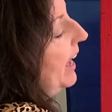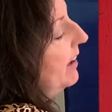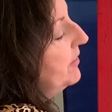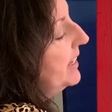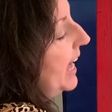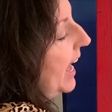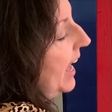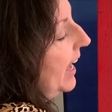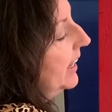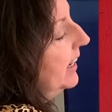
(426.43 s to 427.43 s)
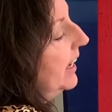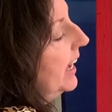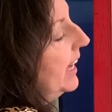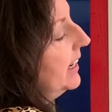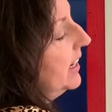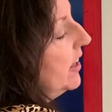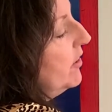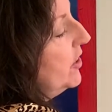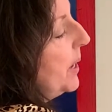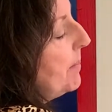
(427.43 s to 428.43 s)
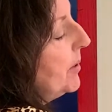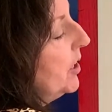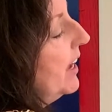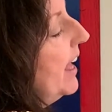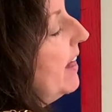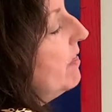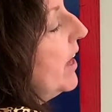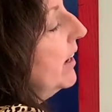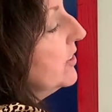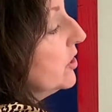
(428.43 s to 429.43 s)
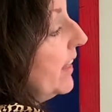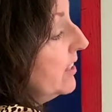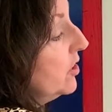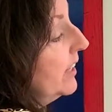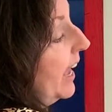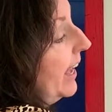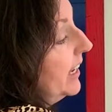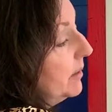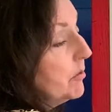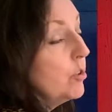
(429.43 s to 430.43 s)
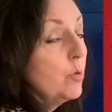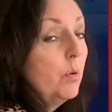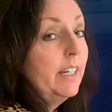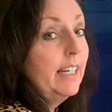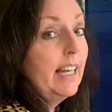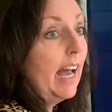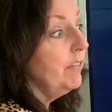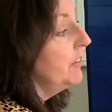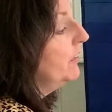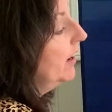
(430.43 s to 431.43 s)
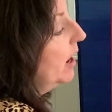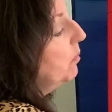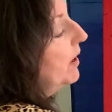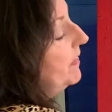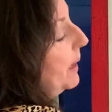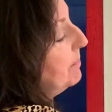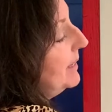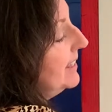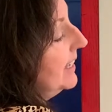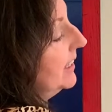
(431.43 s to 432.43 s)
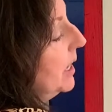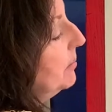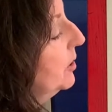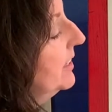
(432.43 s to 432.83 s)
have 9 and another number, that's going to add up to 20. And I have to figure out what that missing number is.